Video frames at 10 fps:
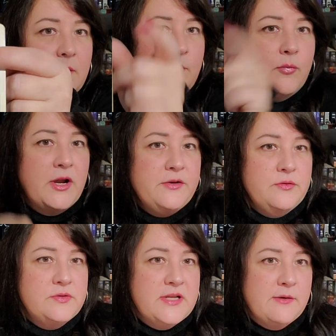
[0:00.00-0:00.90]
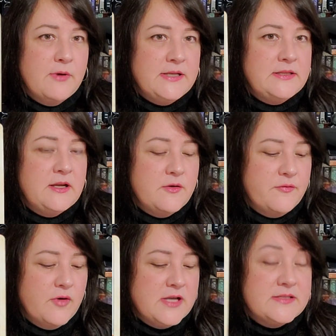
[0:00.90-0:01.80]
Bright new day right there
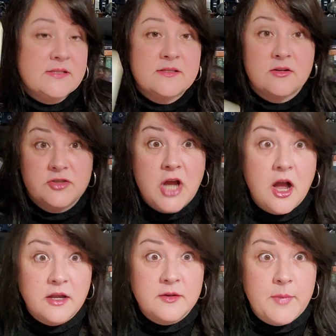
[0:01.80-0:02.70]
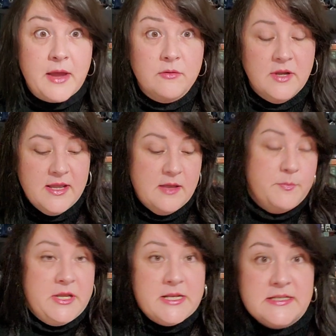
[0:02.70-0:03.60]
for us to start talking about and
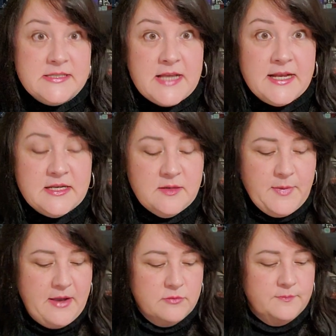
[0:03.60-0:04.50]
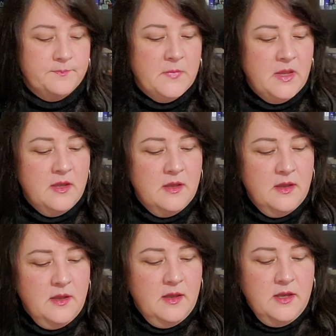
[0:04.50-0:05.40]
being excited about.
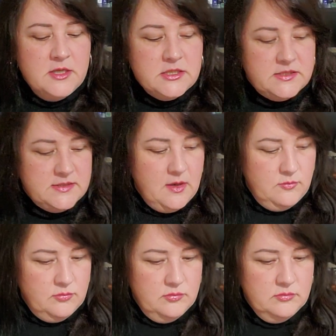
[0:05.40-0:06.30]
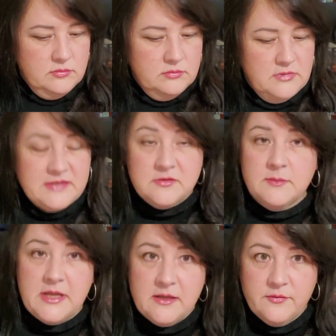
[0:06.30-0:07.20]
So that's what
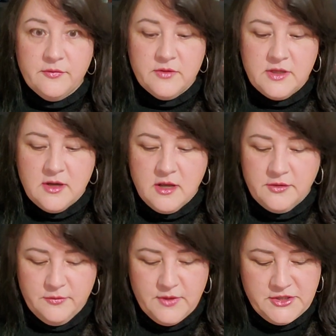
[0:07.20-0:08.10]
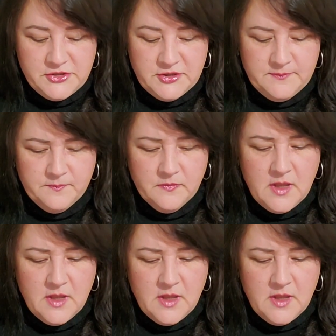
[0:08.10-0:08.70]
I'm getting for the inauguration.